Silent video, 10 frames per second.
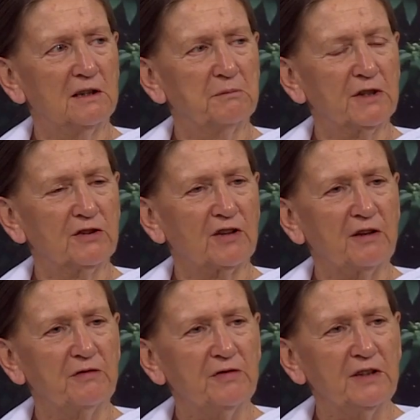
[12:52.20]
because I
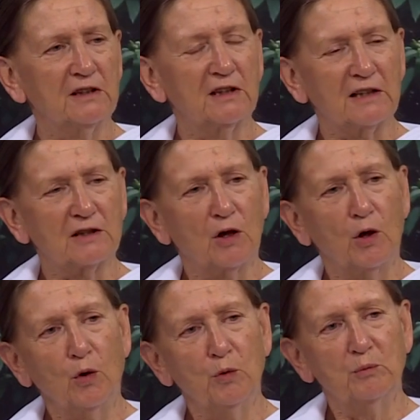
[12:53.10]
feel at
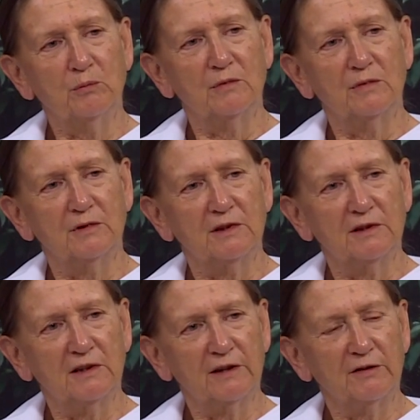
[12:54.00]
home
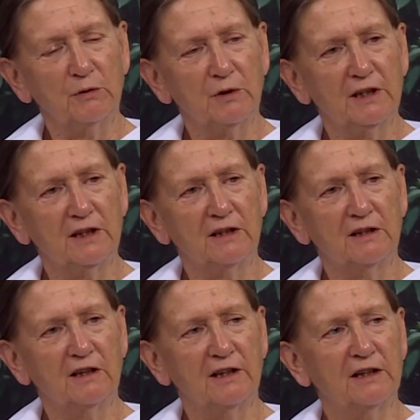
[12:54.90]

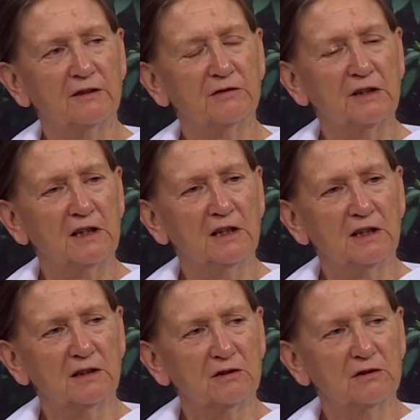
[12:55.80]
everywhere. I have
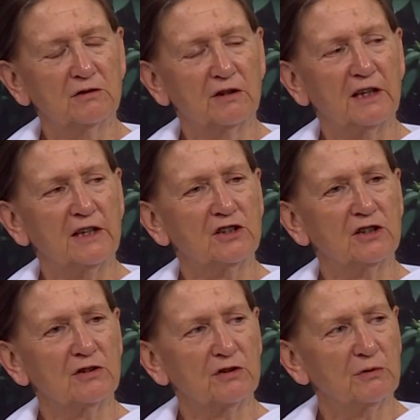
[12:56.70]
good
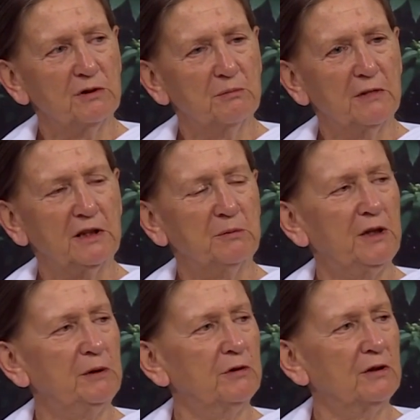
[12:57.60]
relations with many
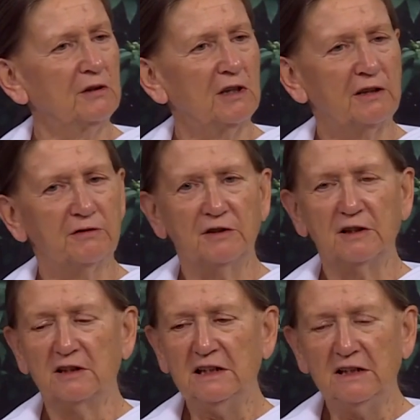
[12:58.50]
people. I
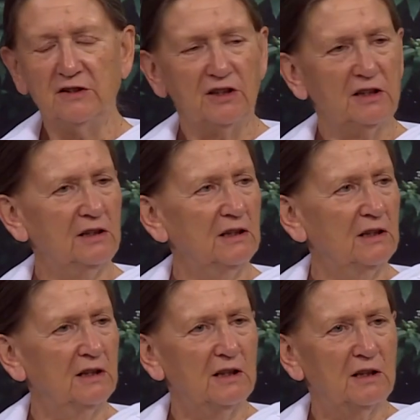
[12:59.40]
feel easy
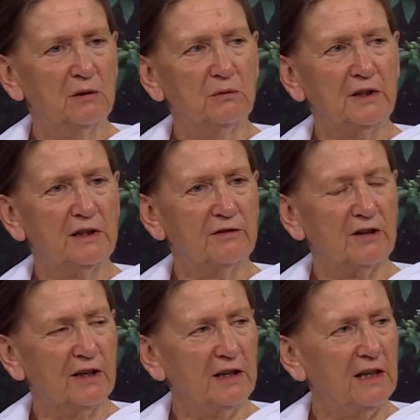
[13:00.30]
wherever
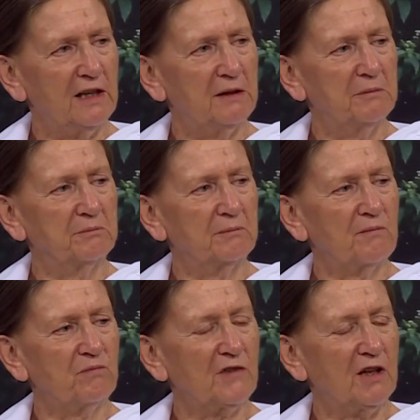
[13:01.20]
I am.
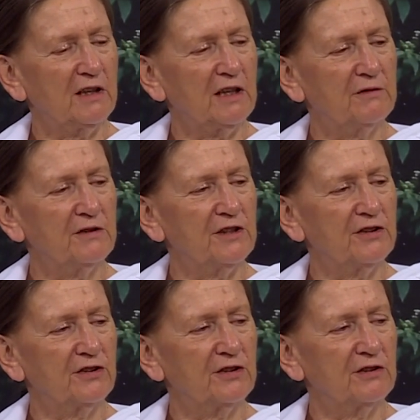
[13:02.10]
I have this